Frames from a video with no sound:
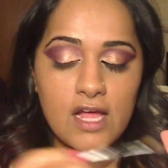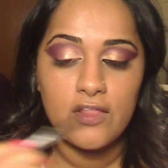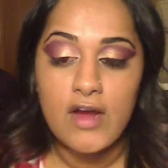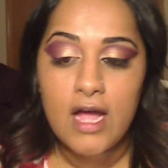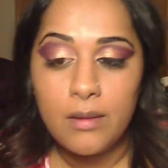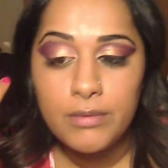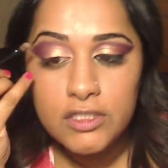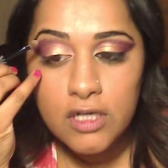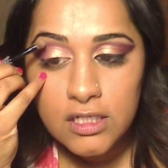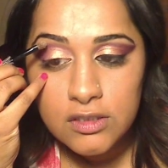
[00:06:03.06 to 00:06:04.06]
the color
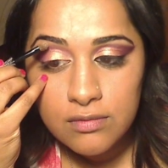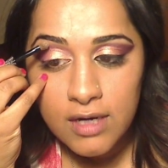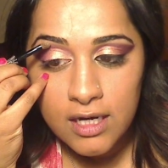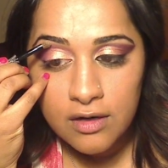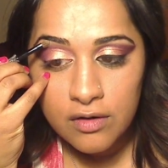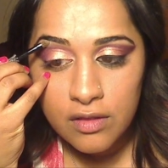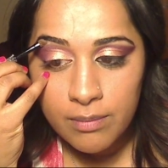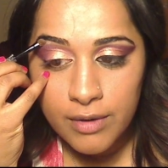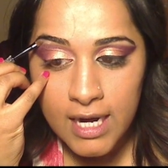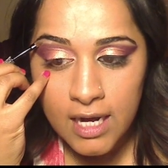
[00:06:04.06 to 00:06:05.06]
Albatross right under the
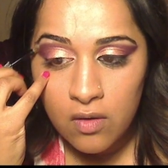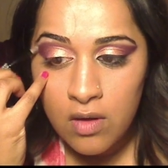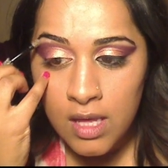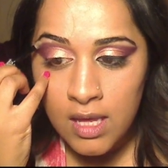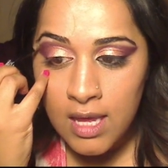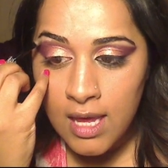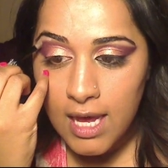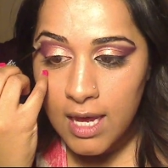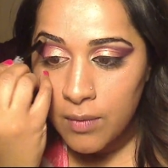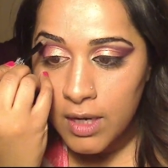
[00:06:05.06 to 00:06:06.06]
brow.
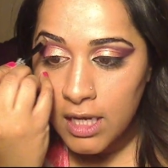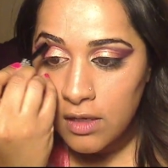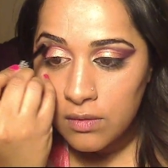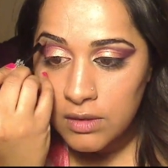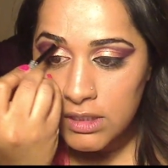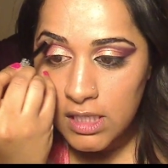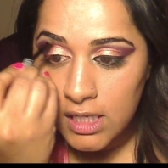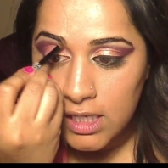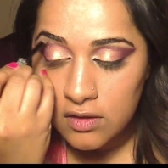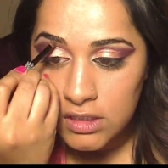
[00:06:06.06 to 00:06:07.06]
And when I go into
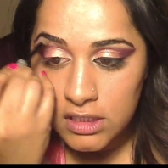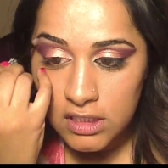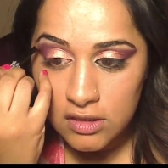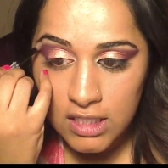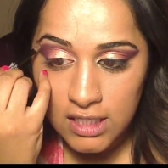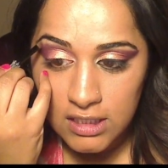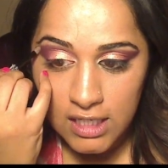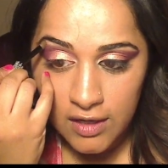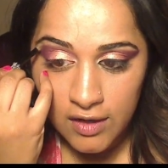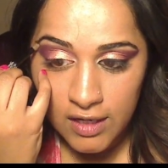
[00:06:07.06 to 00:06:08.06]
the inner tear duct
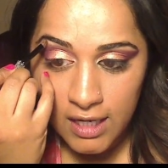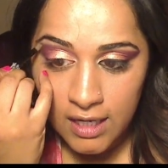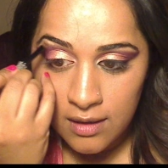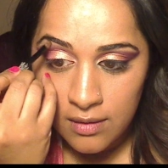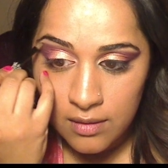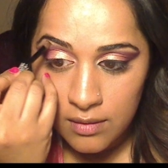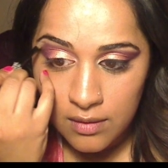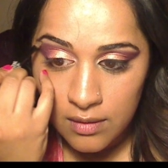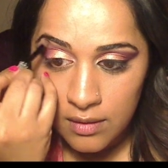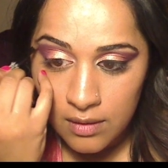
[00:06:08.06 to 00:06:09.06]
area,
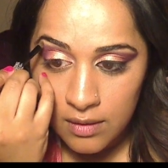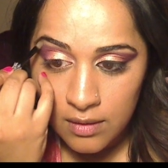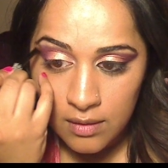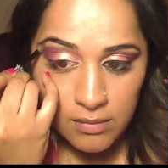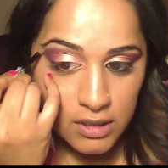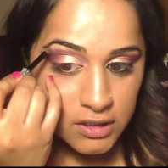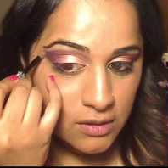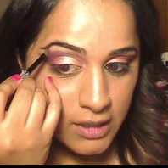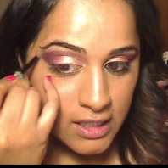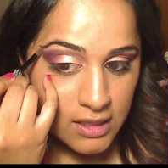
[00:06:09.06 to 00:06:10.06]

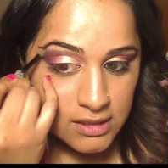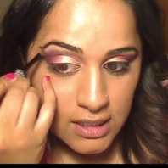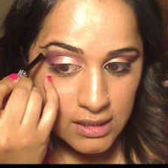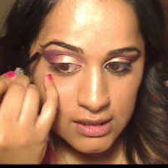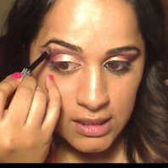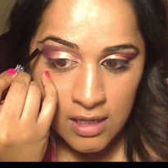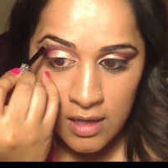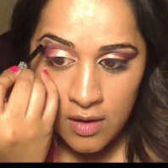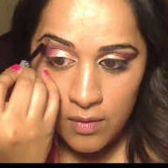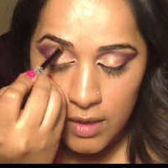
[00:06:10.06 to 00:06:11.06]
should blend this nicely.
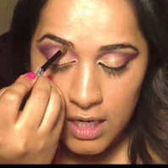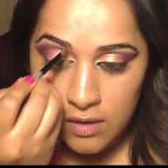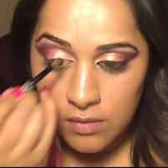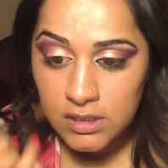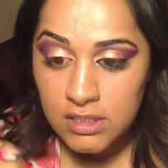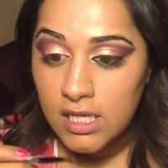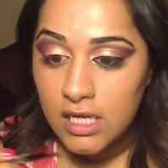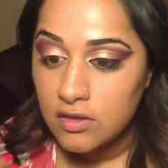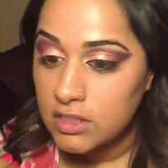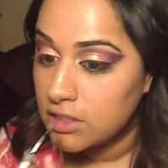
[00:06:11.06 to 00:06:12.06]
When I go into
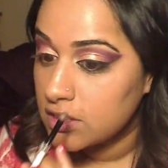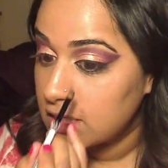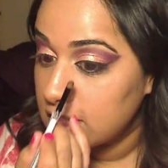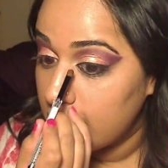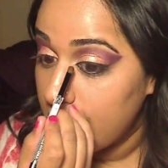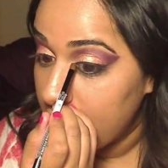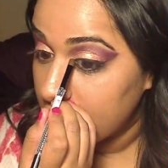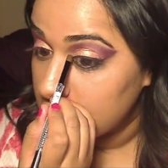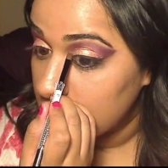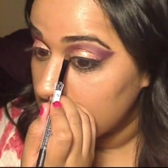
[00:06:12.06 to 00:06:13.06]
the inner tear duct area, I'm
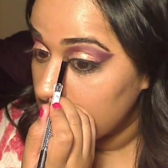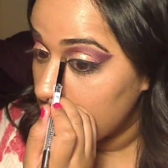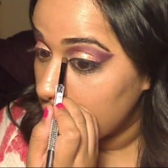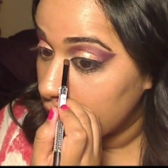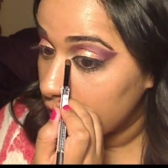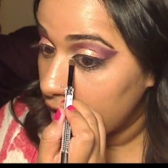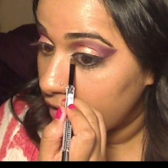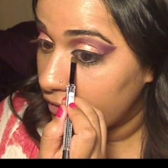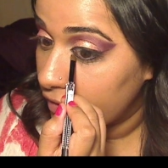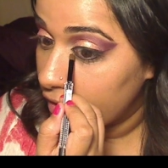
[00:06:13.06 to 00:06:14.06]
actually going to go out a
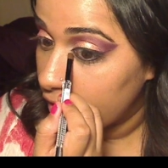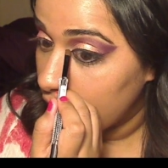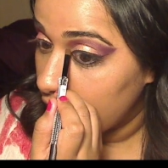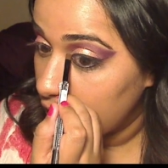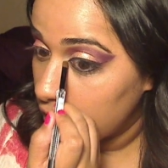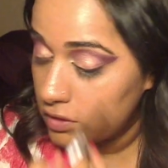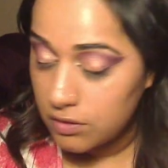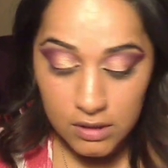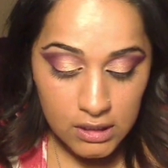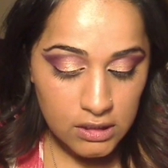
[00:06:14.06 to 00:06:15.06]
lot further than I
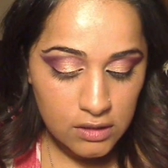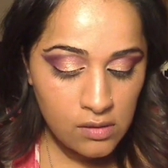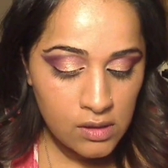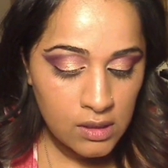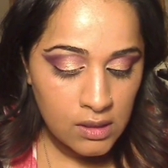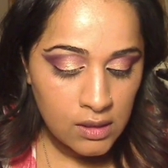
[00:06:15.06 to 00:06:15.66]
usually do